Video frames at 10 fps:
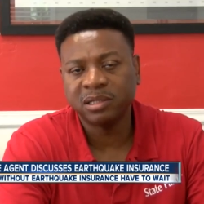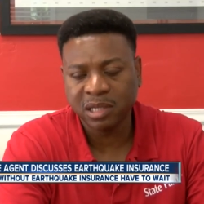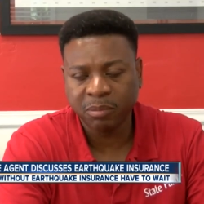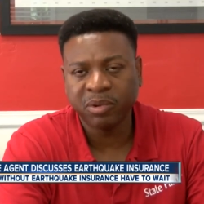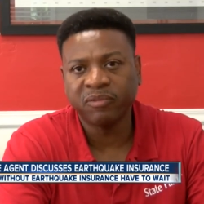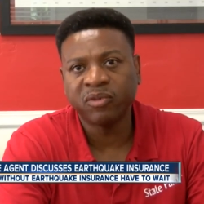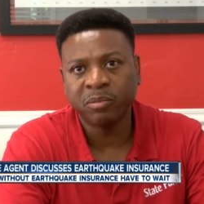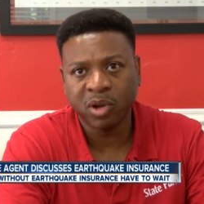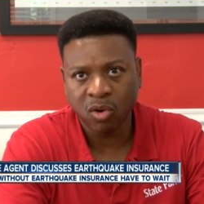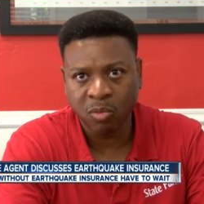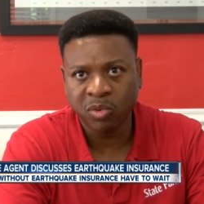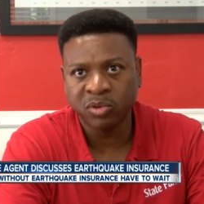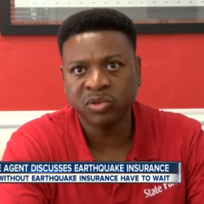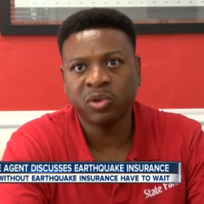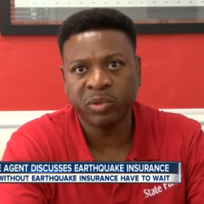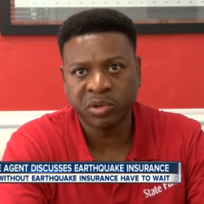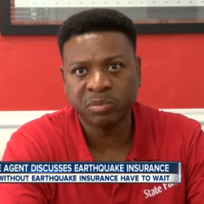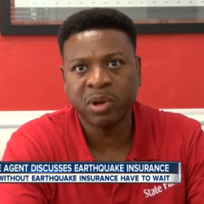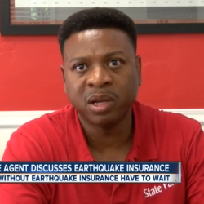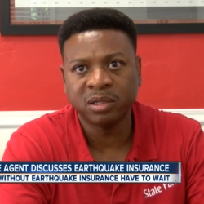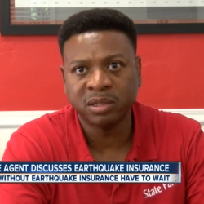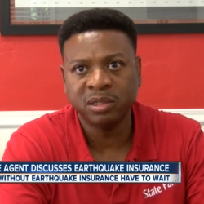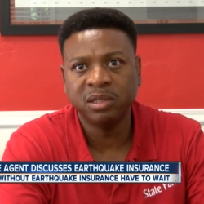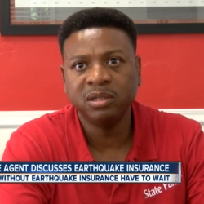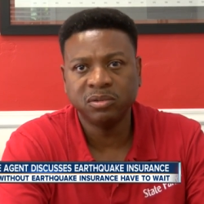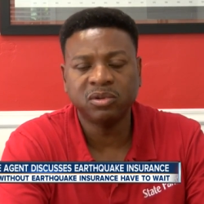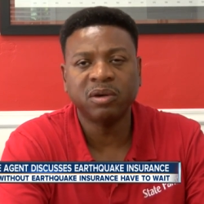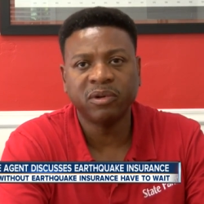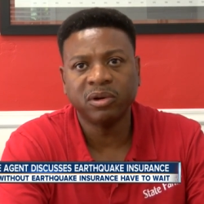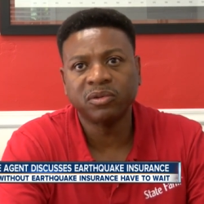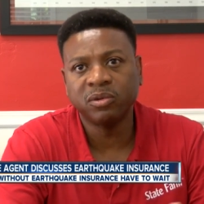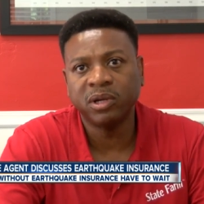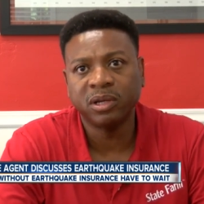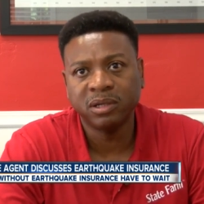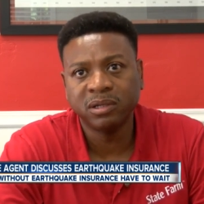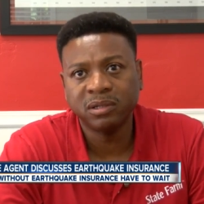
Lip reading: separate from your homeowners or your renter's policy to cover earthquake.